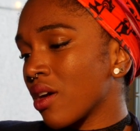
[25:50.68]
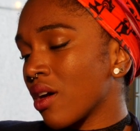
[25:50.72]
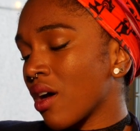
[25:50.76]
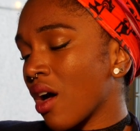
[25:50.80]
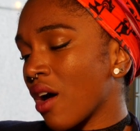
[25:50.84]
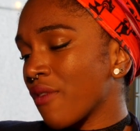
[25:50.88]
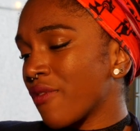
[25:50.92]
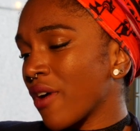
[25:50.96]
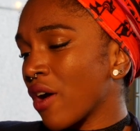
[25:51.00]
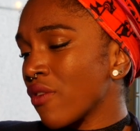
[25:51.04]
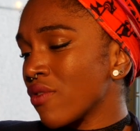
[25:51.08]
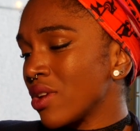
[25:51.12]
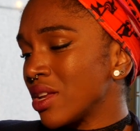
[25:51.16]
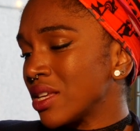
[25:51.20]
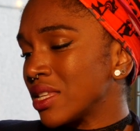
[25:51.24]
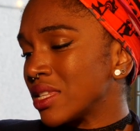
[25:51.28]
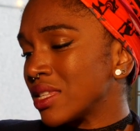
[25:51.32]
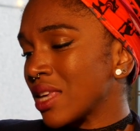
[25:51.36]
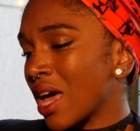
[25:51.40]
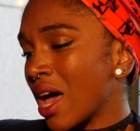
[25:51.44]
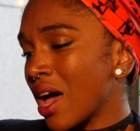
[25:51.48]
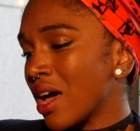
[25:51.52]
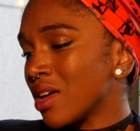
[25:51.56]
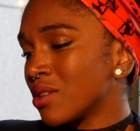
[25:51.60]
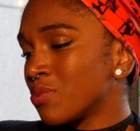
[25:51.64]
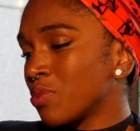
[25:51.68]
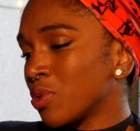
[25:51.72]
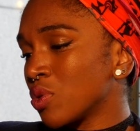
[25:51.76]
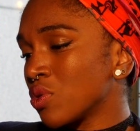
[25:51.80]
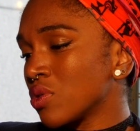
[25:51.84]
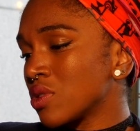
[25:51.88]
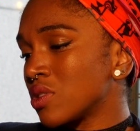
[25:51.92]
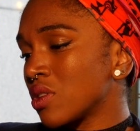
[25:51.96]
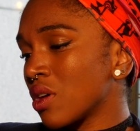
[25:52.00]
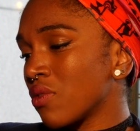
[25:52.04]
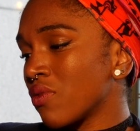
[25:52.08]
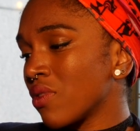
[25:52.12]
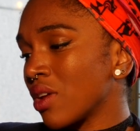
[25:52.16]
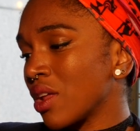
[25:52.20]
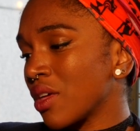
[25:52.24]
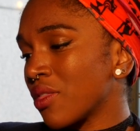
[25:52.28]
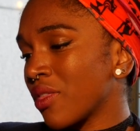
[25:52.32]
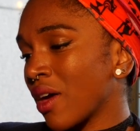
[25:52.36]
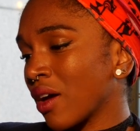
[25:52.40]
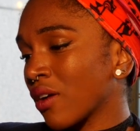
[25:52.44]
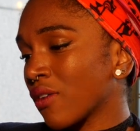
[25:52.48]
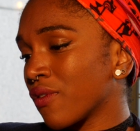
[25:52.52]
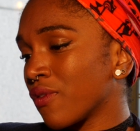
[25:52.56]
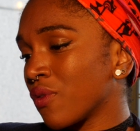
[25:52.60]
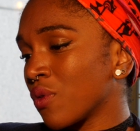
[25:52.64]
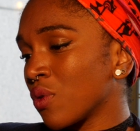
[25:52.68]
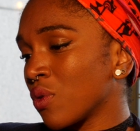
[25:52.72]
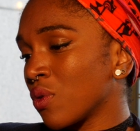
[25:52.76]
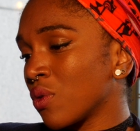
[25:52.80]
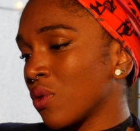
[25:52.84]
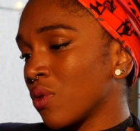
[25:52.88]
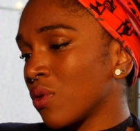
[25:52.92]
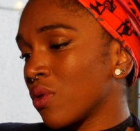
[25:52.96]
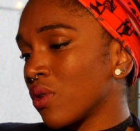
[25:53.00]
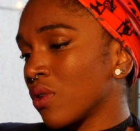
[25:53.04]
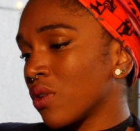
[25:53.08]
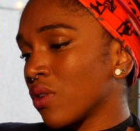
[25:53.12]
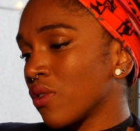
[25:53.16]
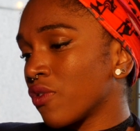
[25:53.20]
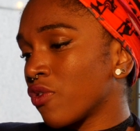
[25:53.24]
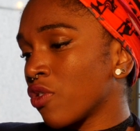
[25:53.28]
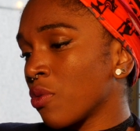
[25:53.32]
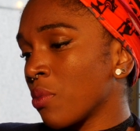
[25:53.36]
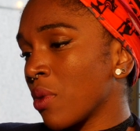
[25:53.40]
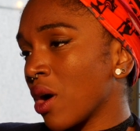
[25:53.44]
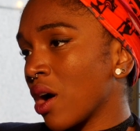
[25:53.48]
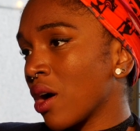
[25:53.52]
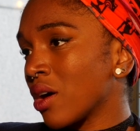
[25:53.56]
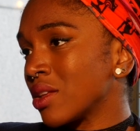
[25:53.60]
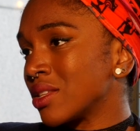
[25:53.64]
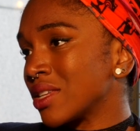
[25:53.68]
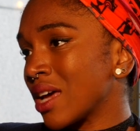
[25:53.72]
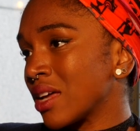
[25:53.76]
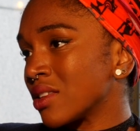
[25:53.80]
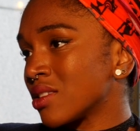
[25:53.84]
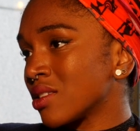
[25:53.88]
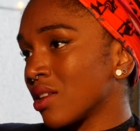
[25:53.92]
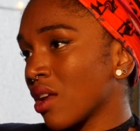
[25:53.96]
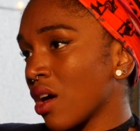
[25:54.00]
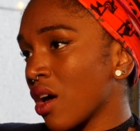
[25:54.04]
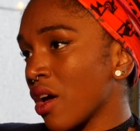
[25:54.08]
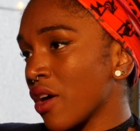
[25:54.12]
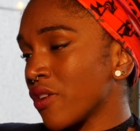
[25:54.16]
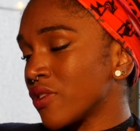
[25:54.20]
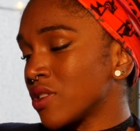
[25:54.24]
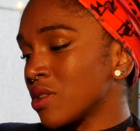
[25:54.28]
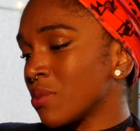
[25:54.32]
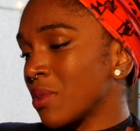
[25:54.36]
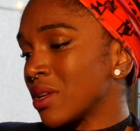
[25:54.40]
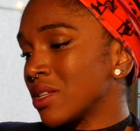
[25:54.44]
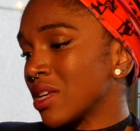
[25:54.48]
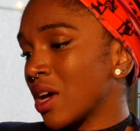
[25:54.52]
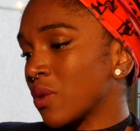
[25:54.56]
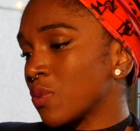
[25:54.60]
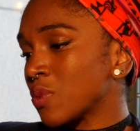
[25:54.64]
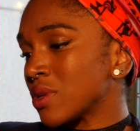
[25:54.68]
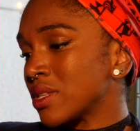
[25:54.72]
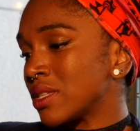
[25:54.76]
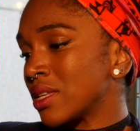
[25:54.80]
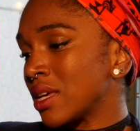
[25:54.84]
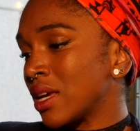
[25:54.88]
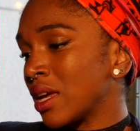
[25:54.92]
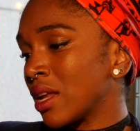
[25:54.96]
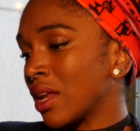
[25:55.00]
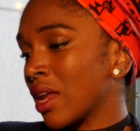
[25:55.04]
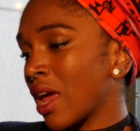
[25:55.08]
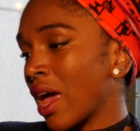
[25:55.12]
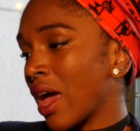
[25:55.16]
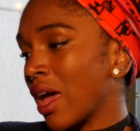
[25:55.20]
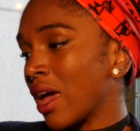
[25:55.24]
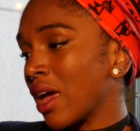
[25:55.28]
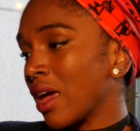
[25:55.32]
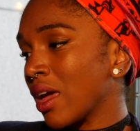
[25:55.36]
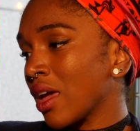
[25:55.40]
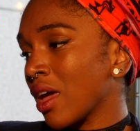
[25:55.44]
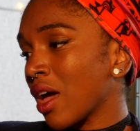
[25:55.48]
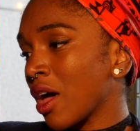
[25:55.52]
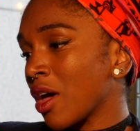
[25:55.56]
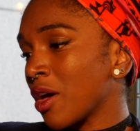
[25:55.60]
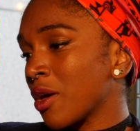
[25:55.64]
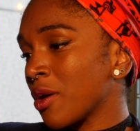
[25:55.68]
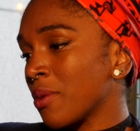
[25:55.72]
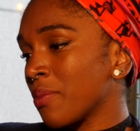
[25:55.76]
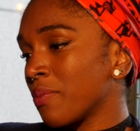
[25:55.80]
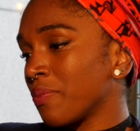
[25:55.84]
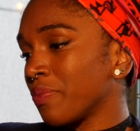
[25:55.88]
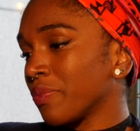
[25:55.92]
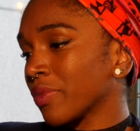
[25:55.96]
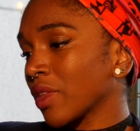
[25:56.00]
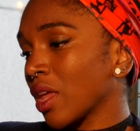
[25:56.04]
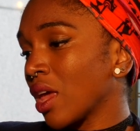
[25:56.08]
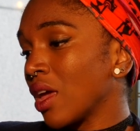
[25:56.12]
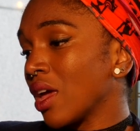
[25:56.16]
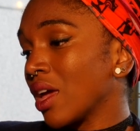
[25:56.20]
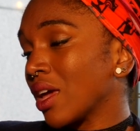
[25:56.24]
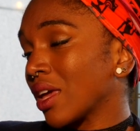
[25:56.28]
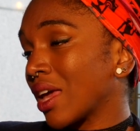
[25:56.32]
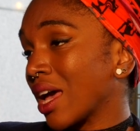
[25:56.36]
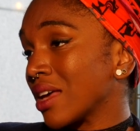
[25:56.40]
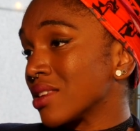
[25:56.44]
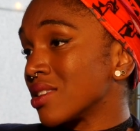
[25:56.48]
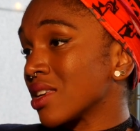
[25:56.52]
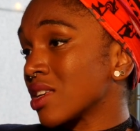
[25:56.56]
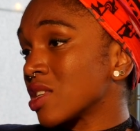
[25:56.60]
I felt really sad, but also really thankful for my dad's life. So my dad was in a gas